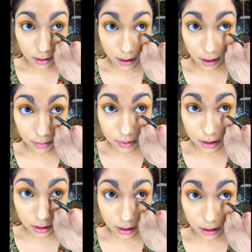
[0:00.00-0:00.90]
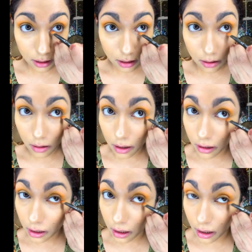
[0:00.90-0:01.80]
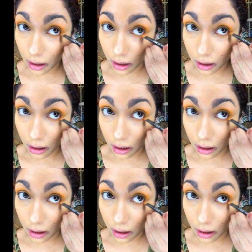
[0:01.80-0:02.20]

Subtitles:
And I'm just gonna go under